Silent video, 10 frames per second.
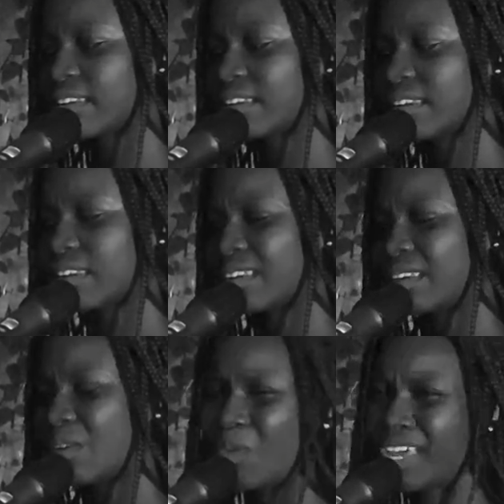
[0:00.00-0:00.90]
Where
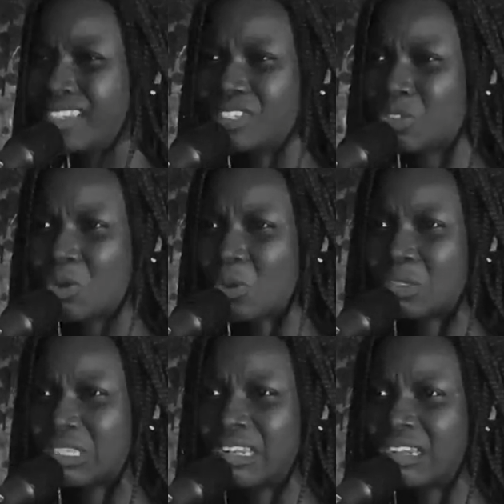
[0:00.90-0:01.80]
did you go to
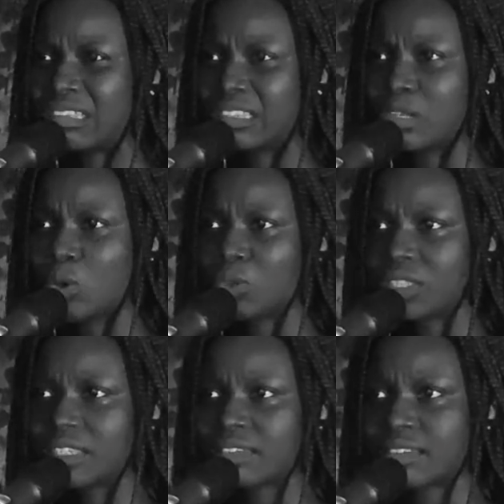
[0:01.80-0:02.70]
learn the loathing?
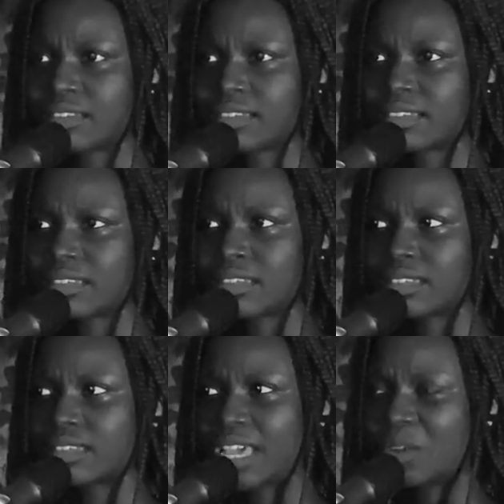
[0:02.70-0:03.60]
And
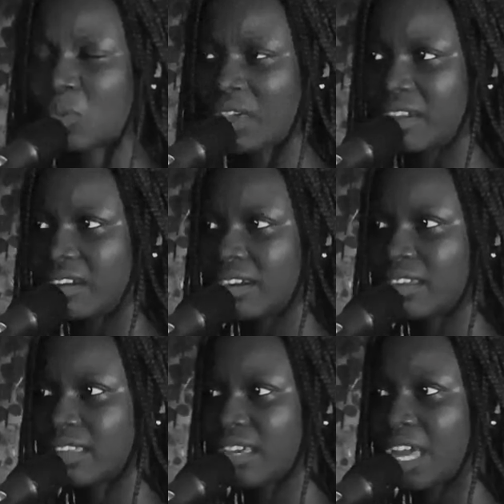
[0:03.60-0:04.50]
where
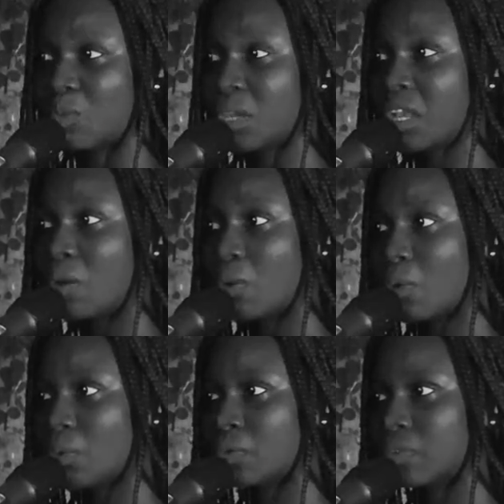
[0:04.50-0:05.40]
can we now go
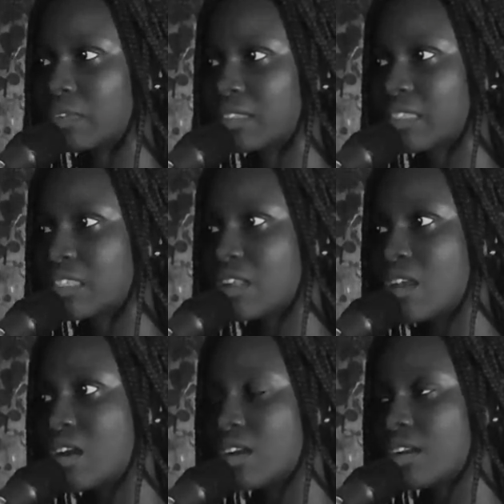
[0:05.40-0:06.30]
to learn
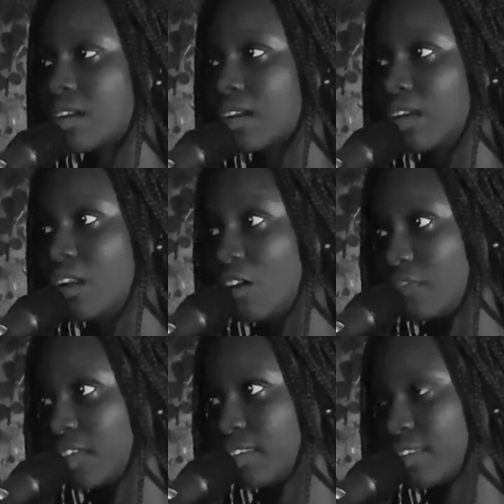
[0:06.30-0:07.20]
loving?
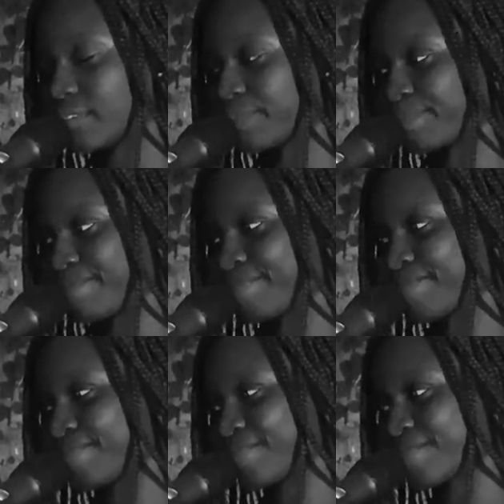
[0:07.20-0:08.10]

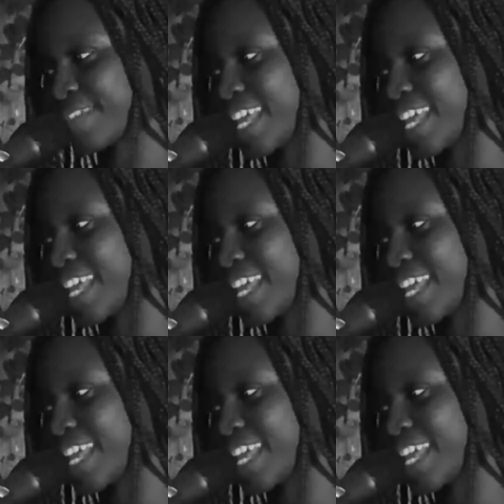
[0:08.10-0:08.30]
Thank you.